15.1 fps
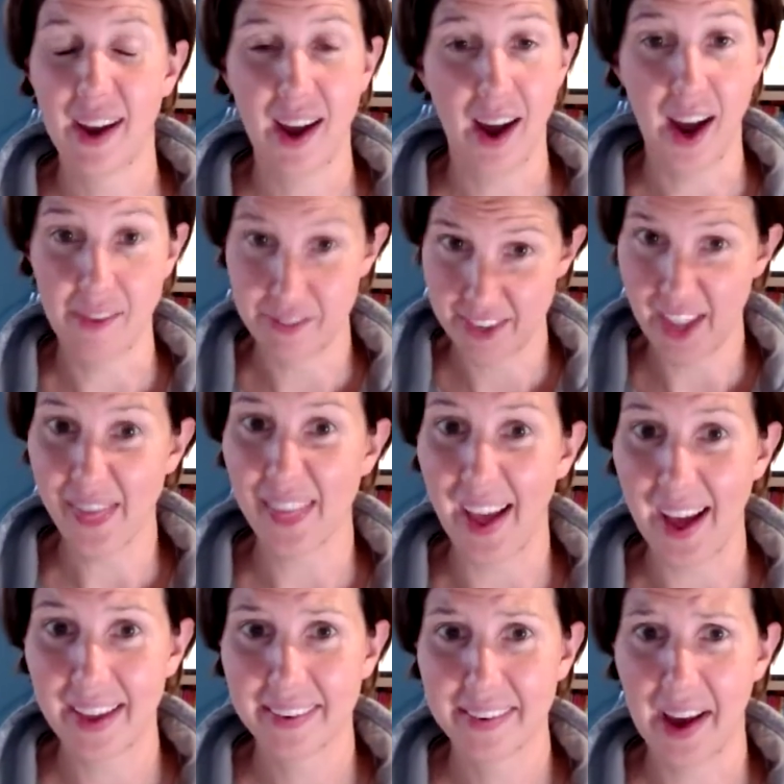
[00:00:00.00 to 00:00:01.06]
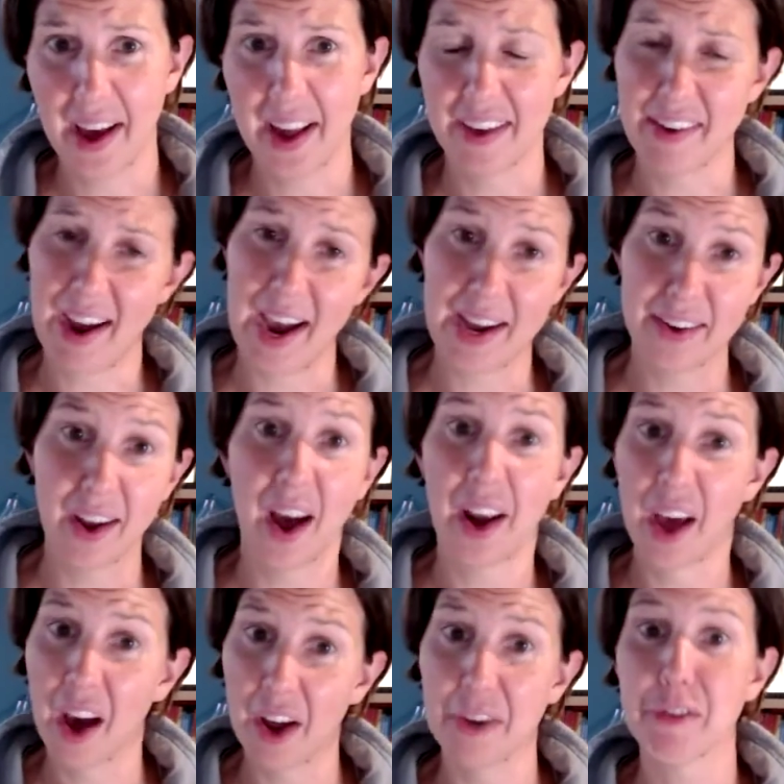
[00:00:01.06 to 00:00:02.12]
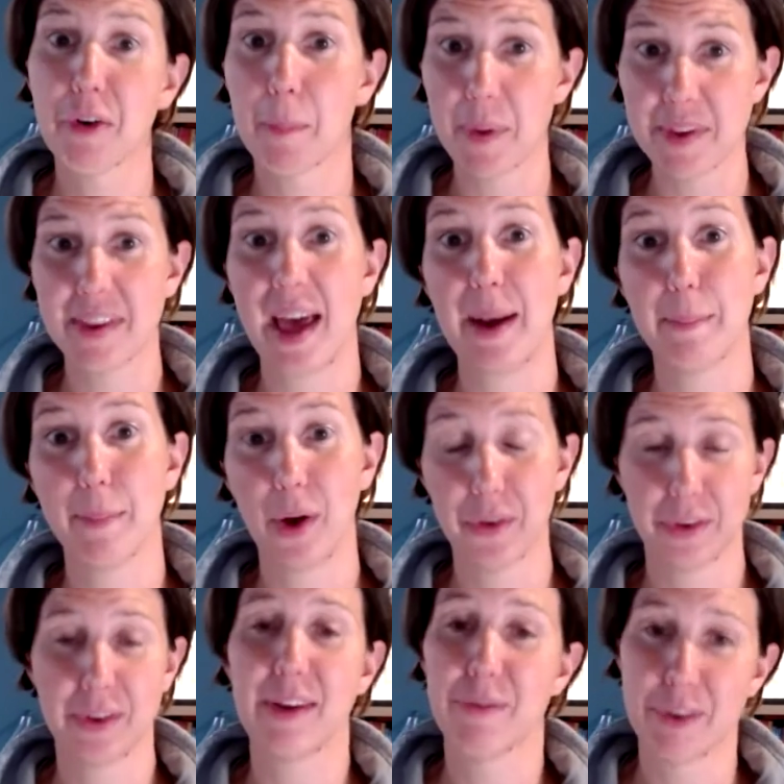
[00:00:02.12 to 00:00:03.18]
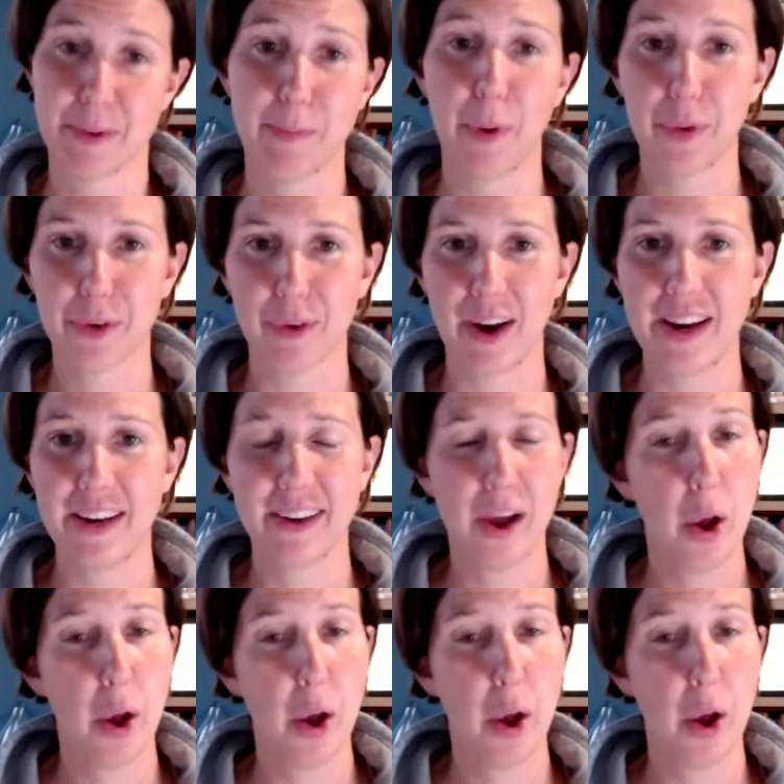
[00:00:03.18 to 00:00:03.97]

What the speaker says: I've done that. And I've had an 100% positive response rate,